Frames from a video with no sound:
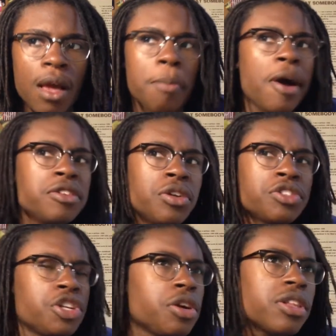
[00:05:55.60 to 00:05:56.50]
I'm also
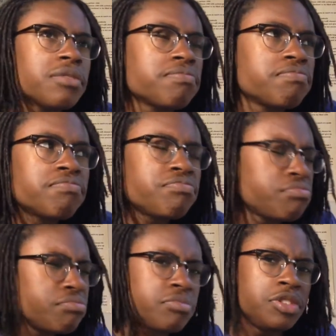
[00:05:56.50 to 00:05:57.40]
sure that
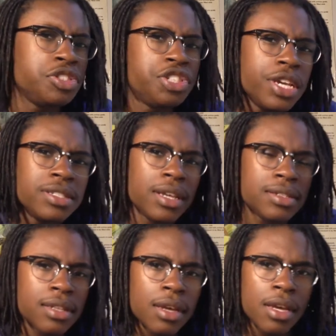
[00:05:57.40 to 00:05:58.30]

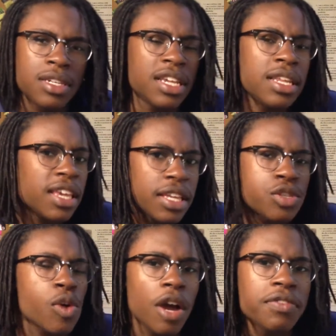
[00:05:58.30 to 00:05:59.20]
Jesus didn't get
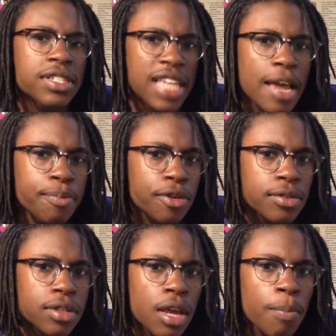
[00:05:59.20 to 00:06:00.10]
12
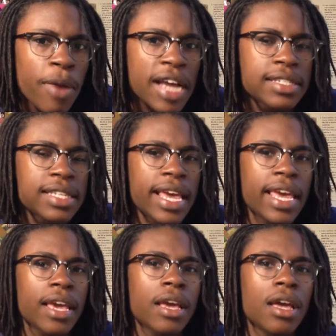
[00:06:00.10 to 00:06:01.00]
disciples by
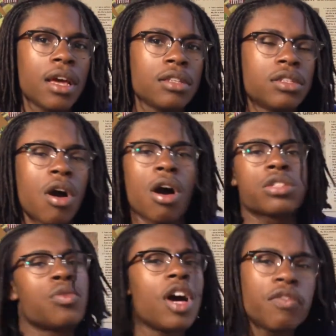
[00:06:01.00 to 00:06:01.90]
saying to
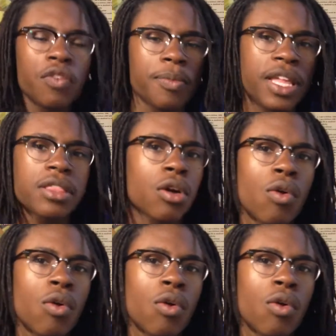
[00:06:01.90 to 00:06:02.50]
all 12 of them that they're